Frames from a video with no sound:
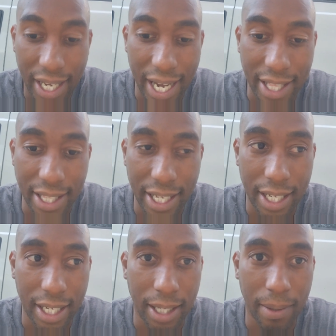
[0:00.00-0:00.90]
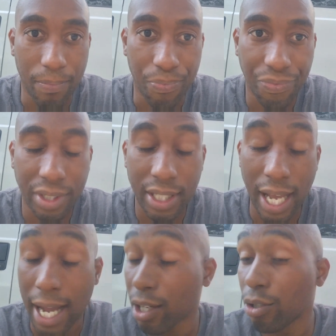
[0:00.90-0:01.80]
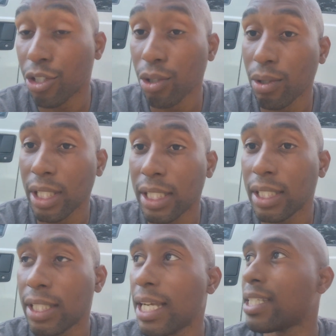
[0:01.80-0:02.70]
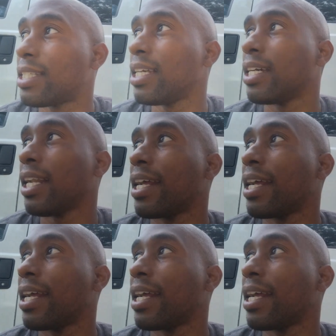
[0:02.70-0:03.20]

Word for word: And then um I go do it and then that's it.